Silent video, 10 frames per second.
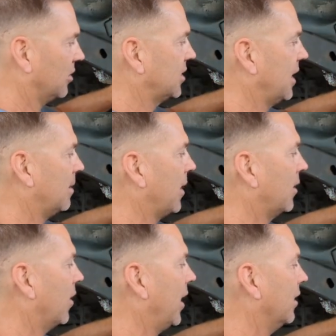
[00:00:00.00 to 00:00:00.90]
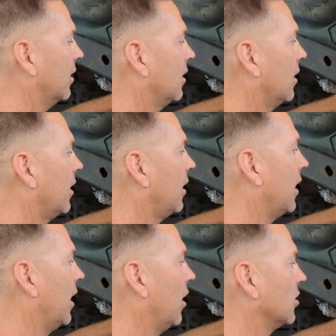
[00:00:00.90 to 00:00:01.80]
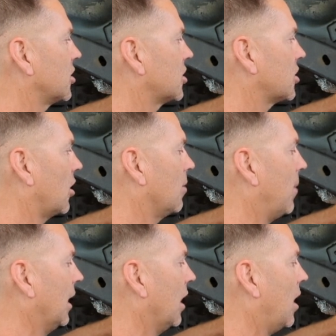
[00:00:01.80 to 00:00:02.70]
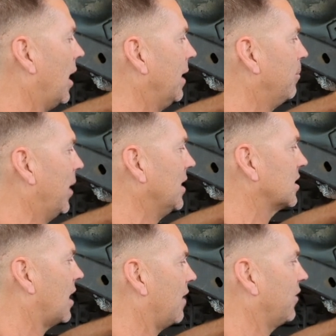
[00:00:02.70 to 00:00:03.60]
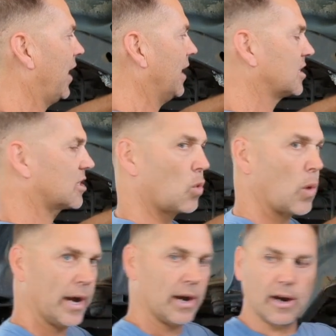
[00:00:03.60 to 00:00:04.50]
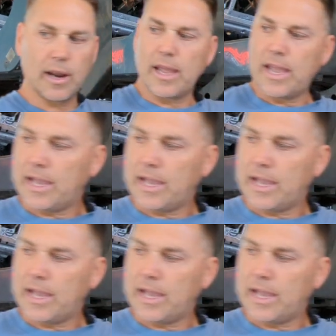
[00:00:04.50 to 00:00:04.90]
and I'll take my grinder and I'll start my line based off of that square.